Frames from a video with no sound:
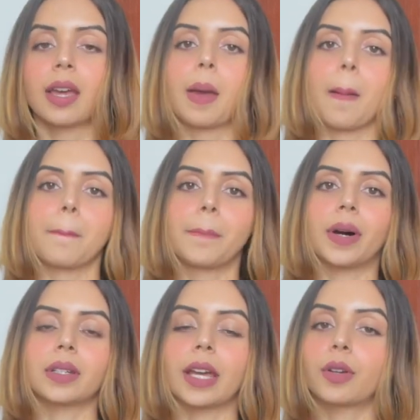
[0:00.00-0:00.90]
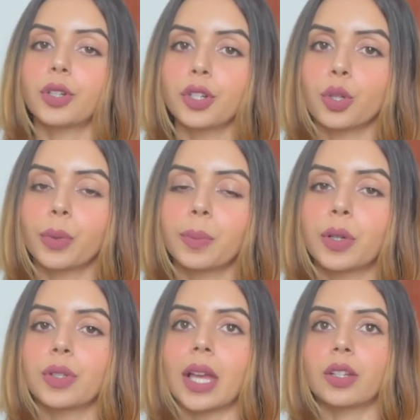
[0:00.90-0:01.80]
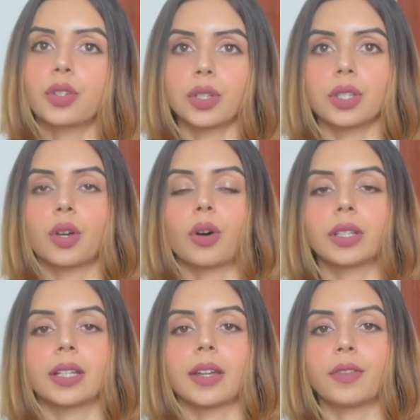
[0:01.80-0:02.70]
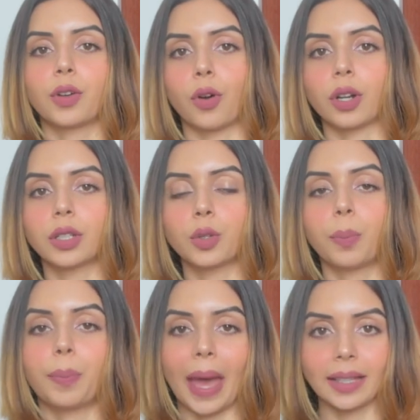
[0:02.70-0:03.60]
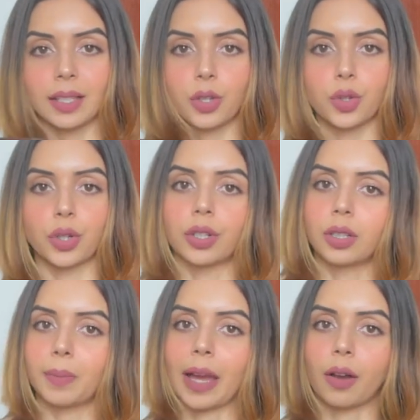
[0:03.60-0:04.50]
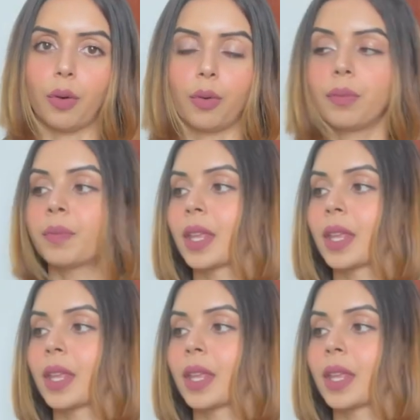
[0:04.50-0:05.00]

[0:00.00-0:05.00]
but I couldn't show it because I just thought that I forgot to pack this journal back home.